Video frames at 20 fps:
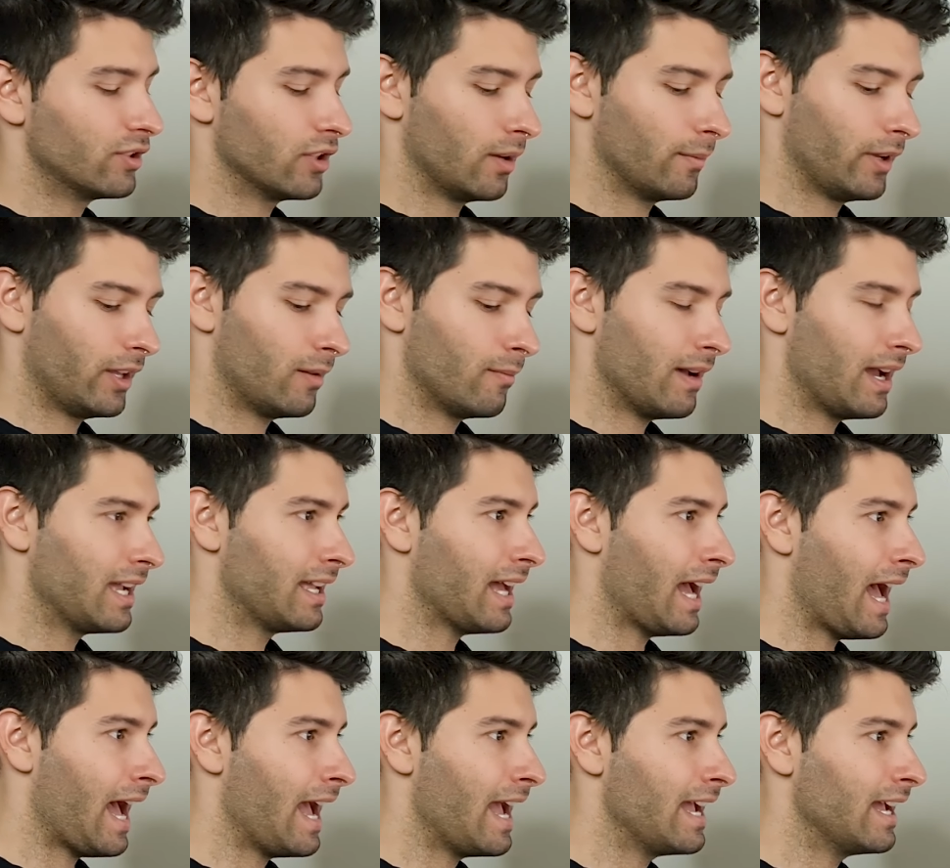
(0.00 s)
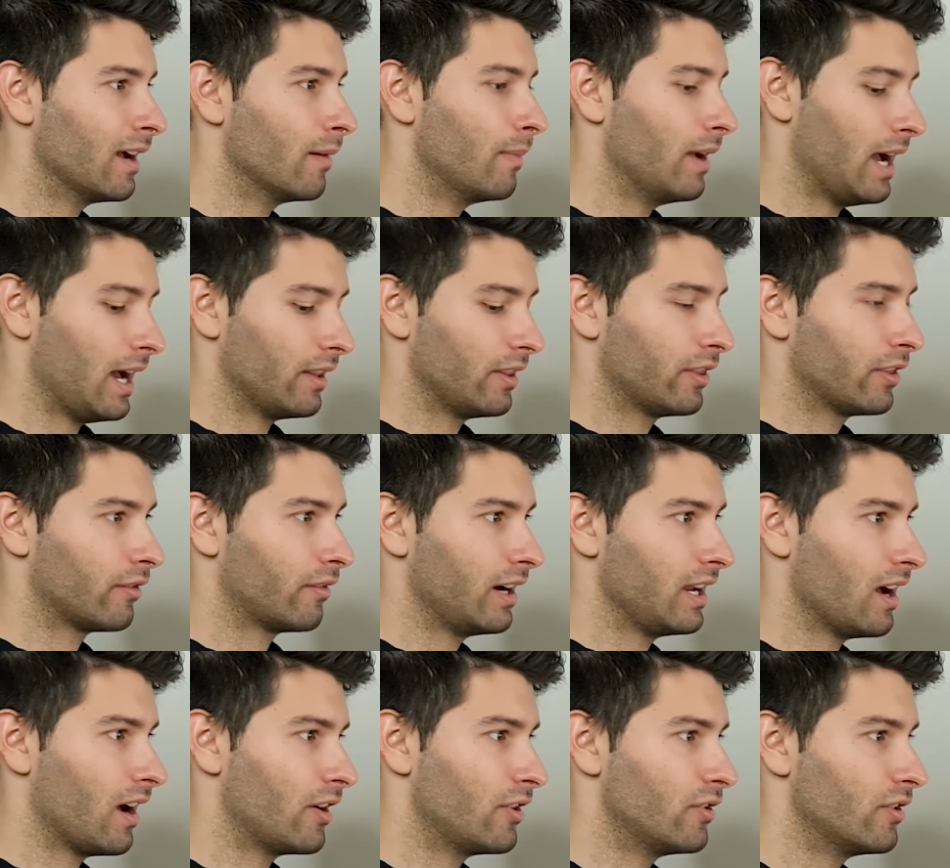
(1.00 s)
So I'm gonna make A about
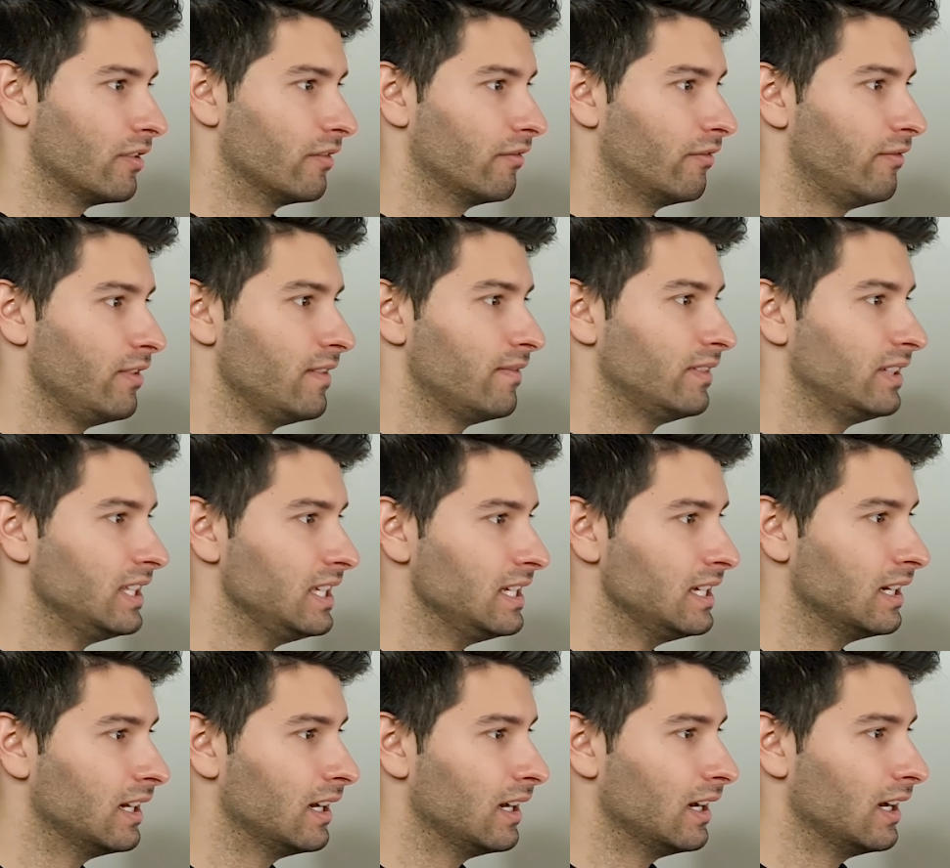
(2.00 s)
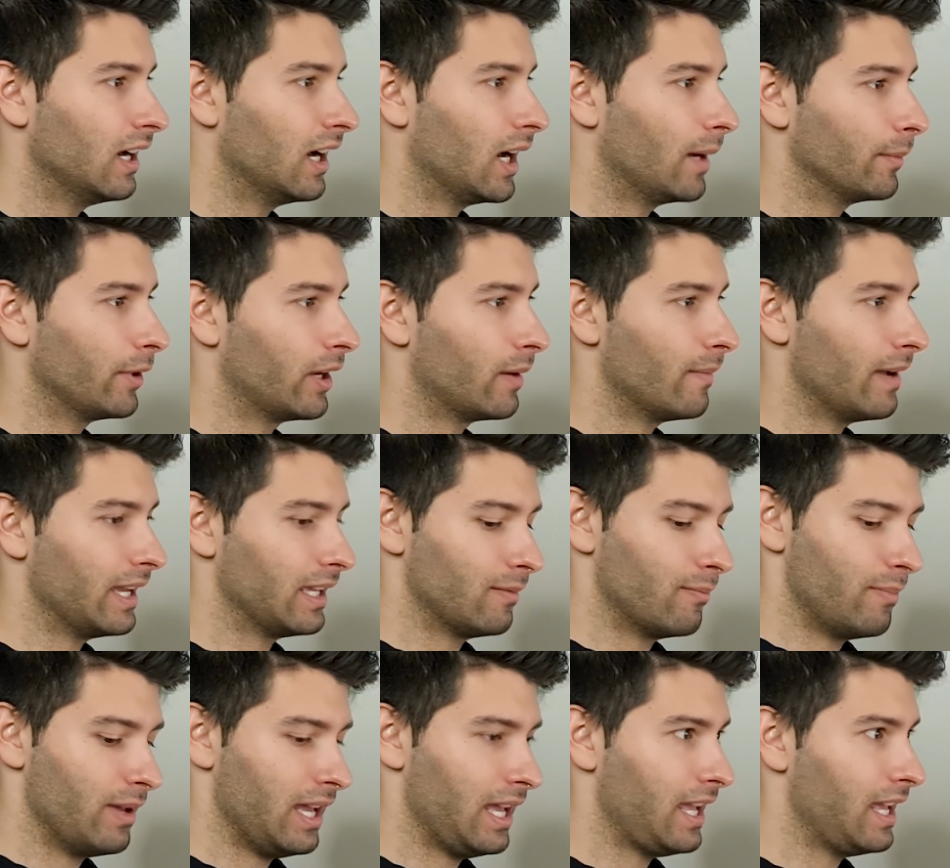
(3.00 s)
350, I'm gonna
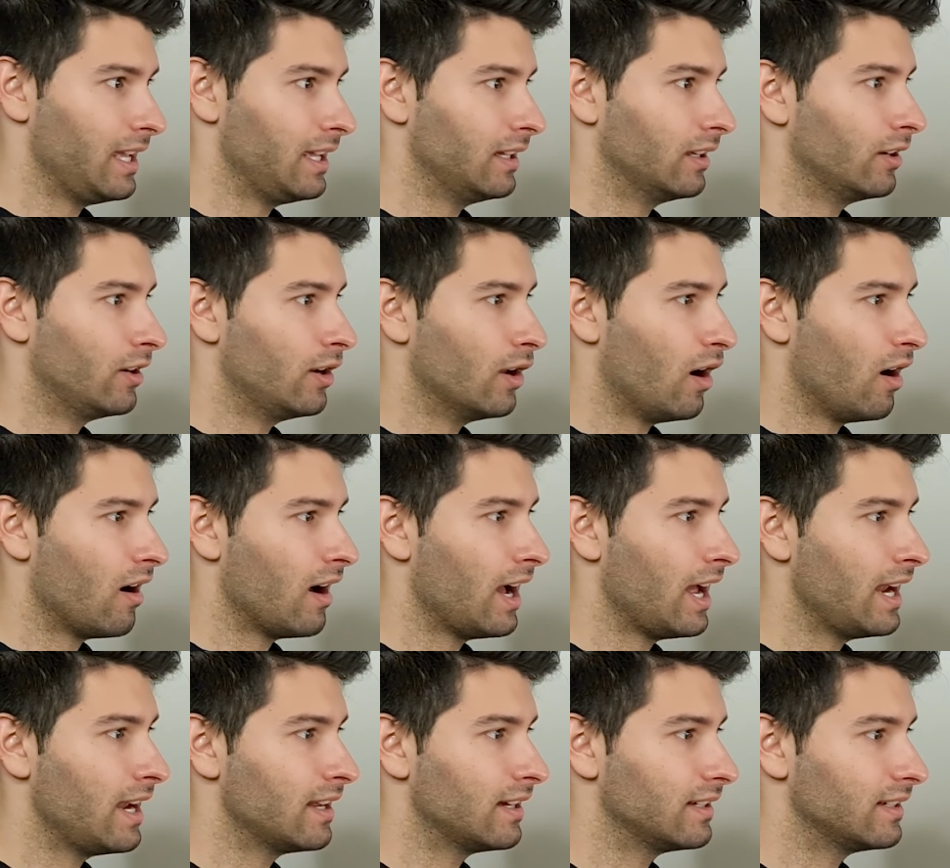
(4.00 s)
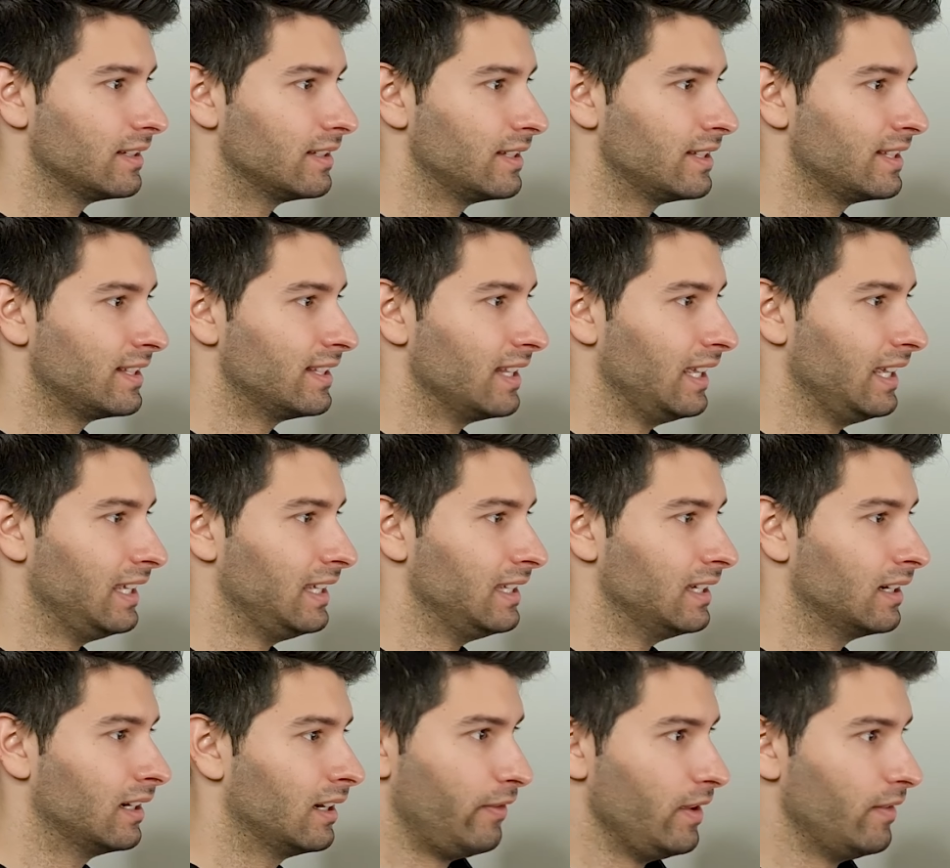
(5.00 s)
make B 9,
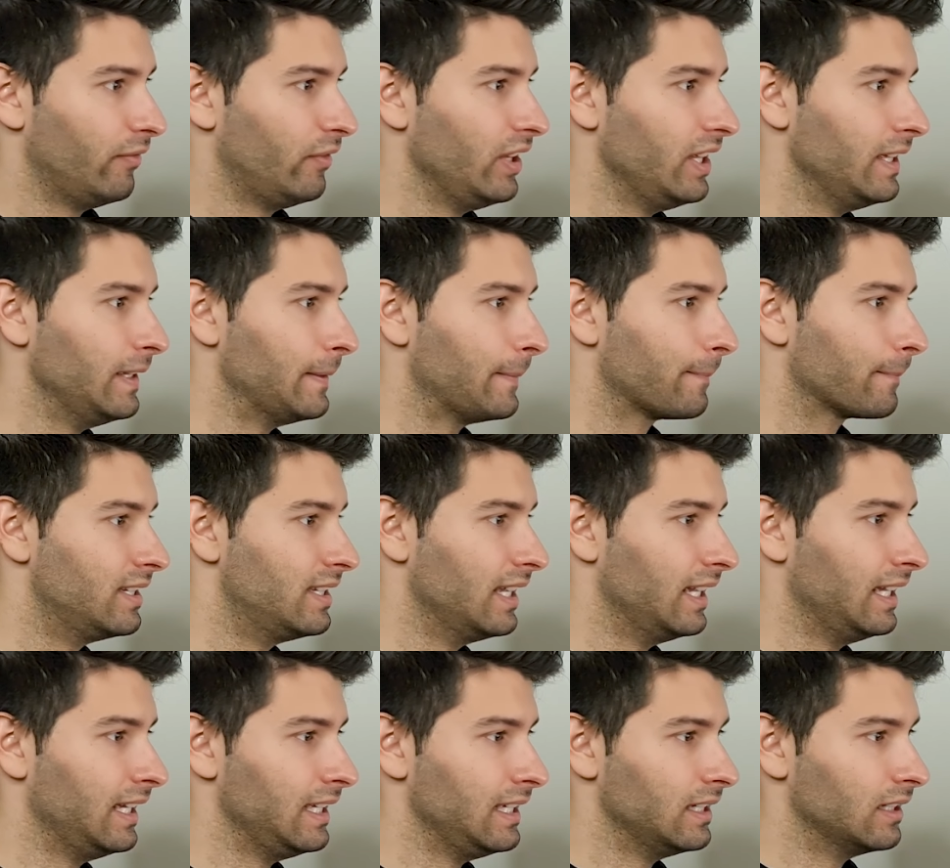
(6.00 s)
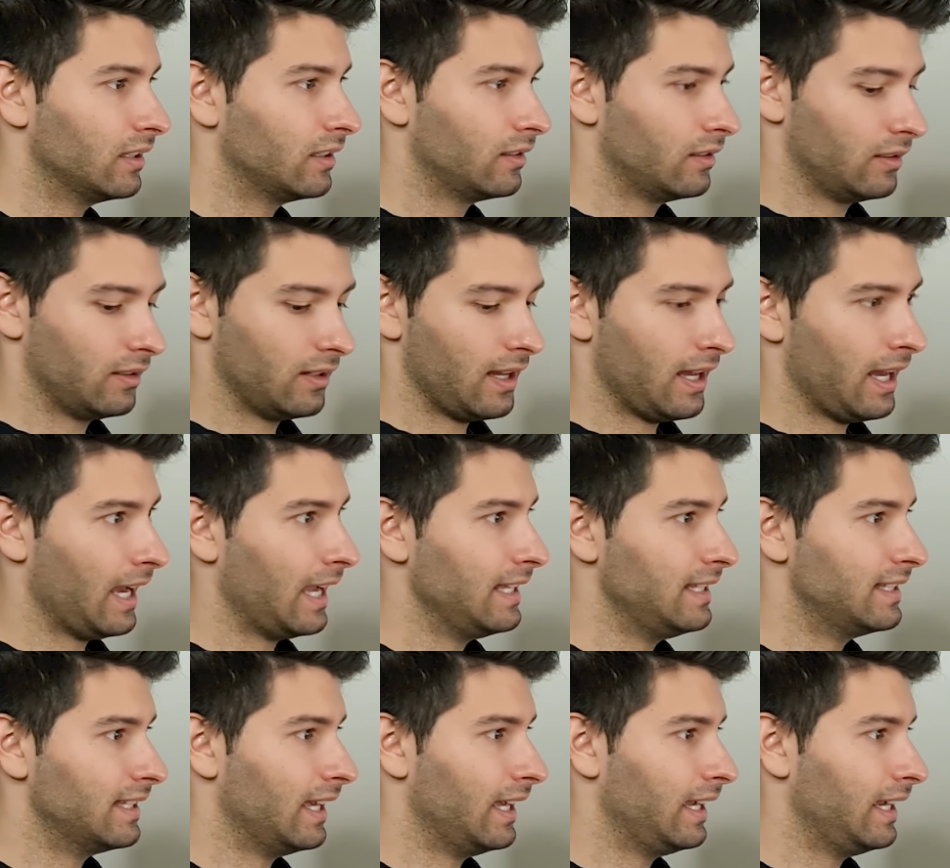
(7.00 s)
C 50, D
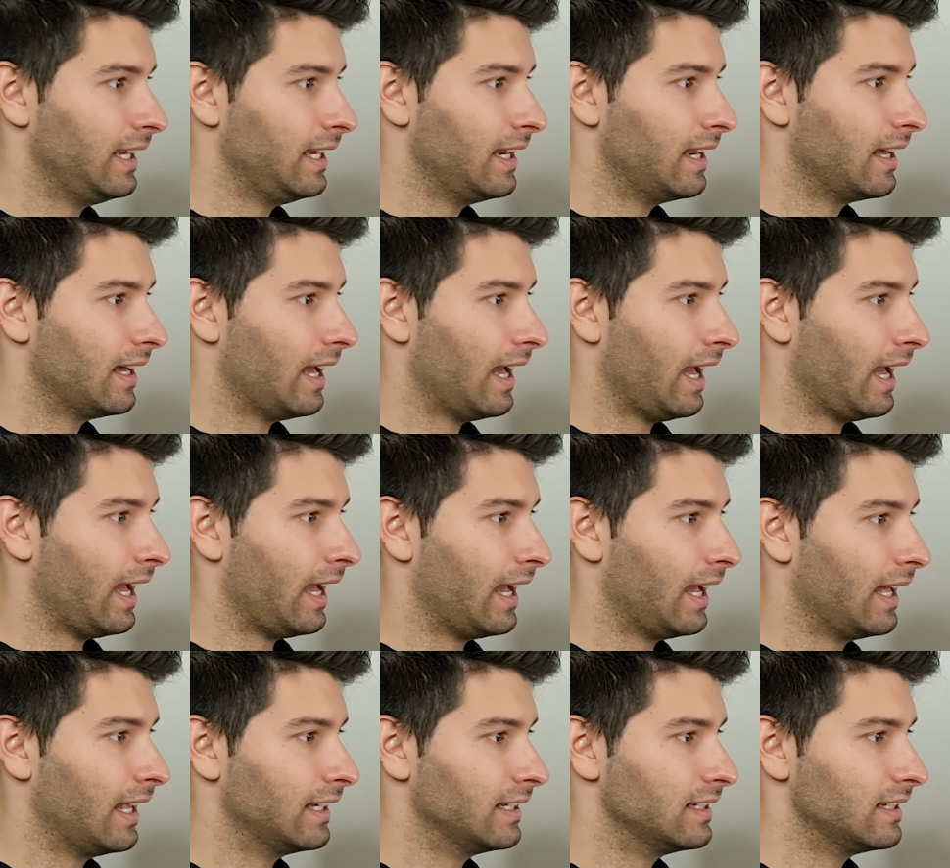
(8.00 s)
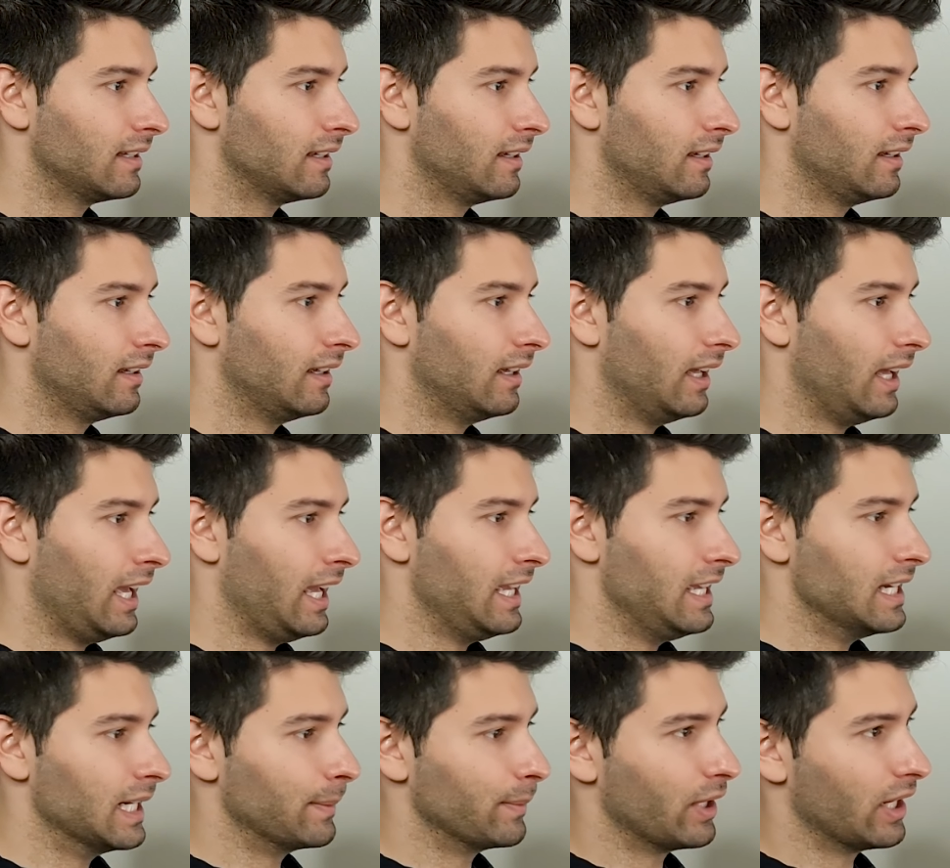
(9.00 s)
18, and
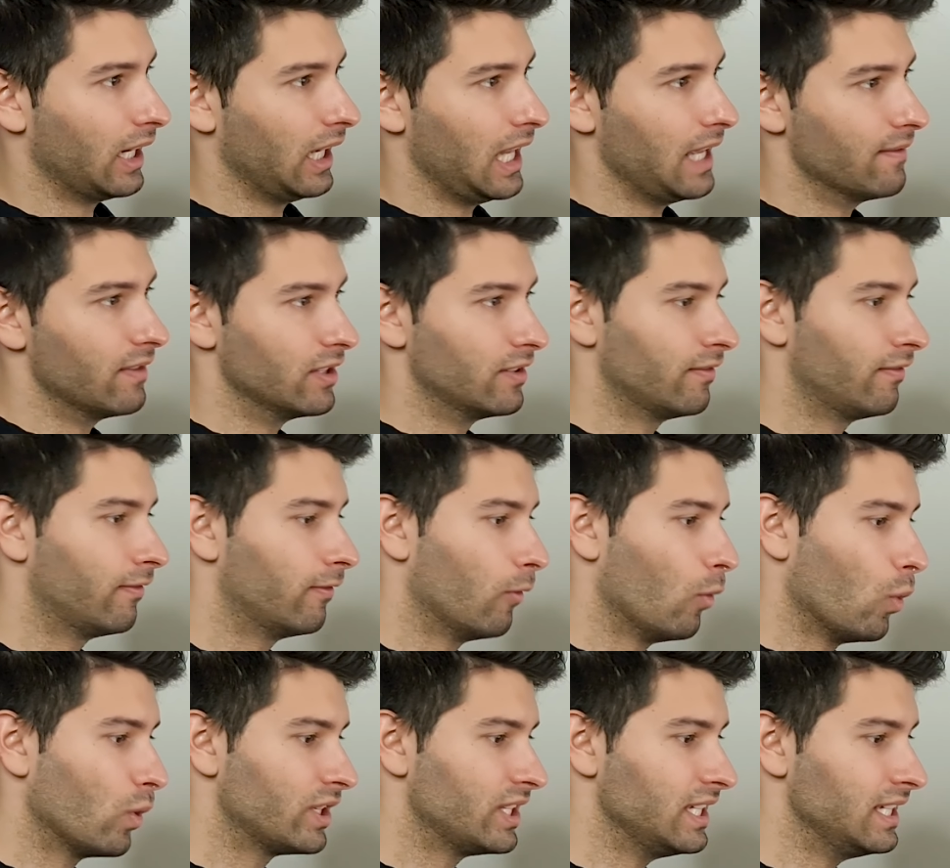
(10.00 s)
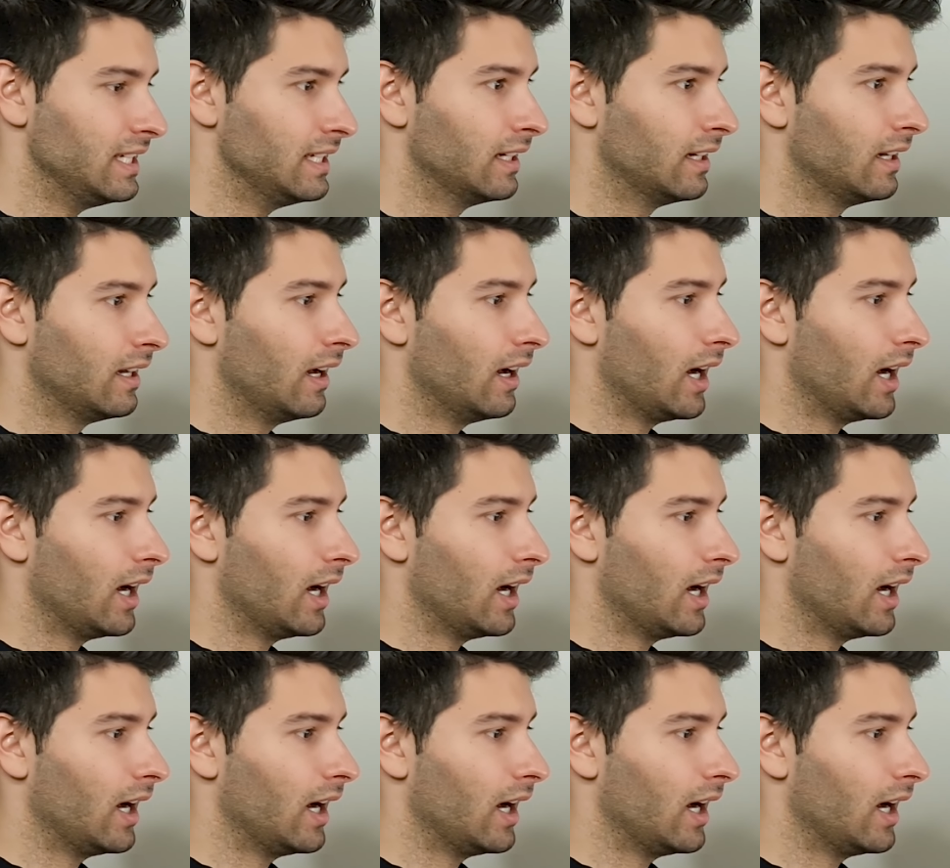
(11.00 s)
E I'm gonna leave as 40.